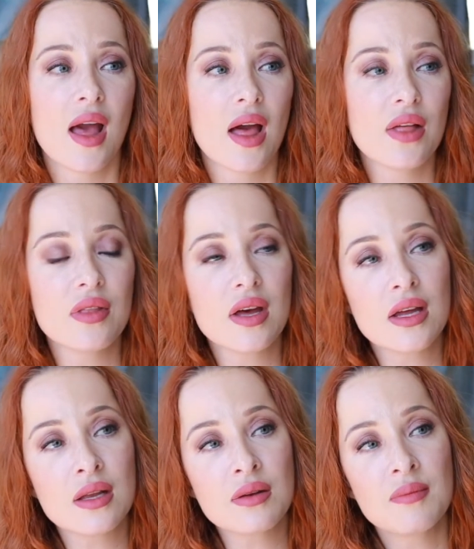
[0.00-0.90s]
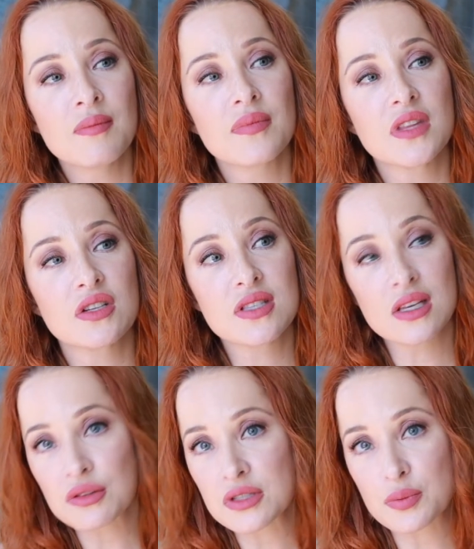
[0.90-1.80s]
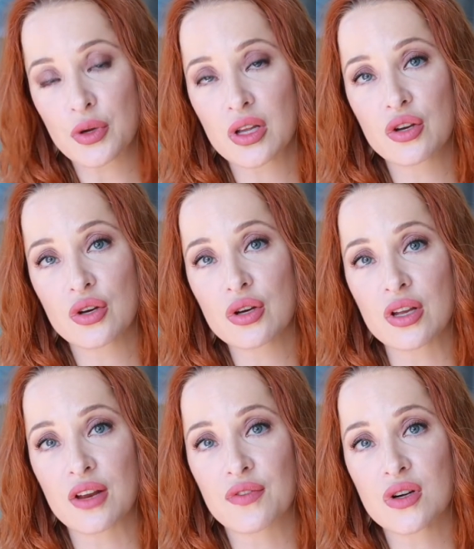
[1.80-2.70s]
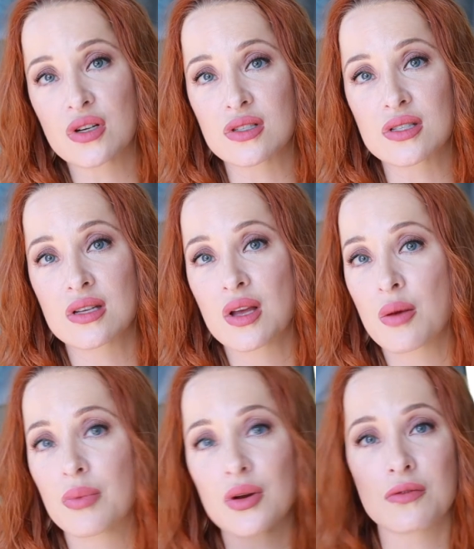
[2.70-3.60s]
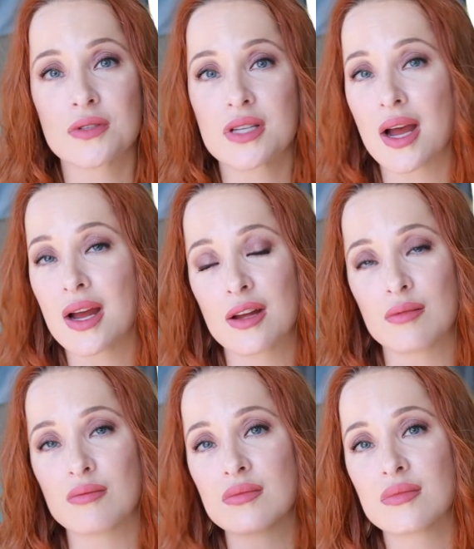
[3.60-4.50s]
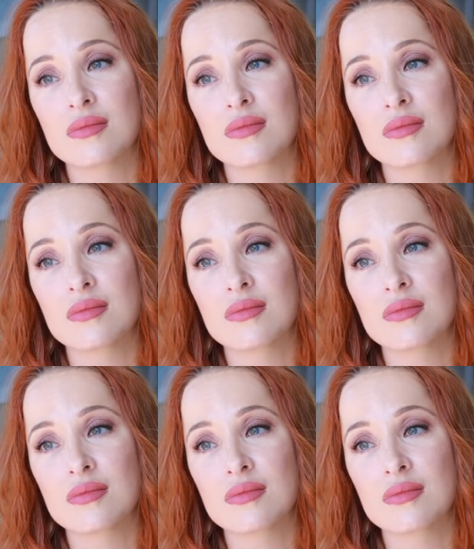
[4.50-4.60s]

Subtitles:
and then their skin looks pretty good at first, but over time